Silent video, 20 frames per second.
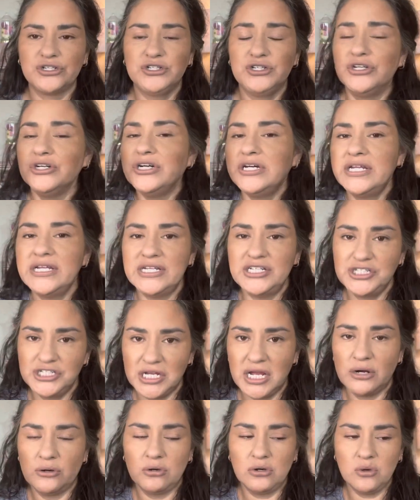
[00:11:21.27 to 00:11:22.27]
good in
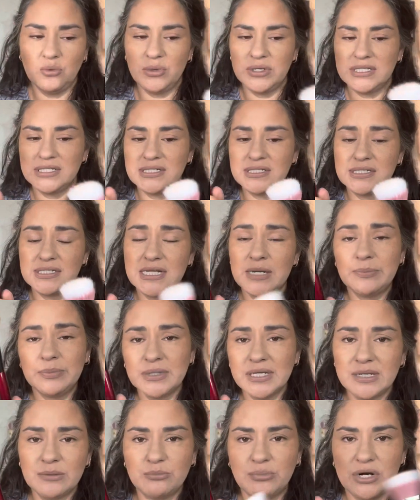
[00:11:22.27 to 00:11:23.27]
general with
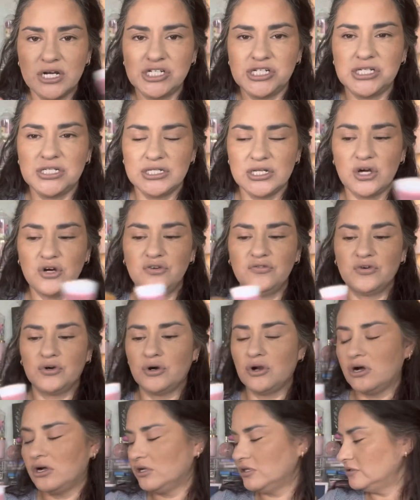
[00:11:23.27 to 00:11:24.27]
stippling brushes
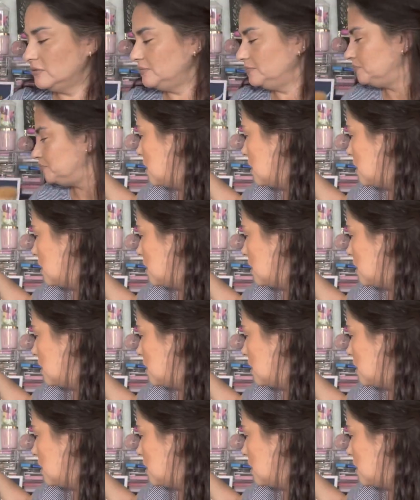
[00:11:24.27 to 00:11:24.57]
overall,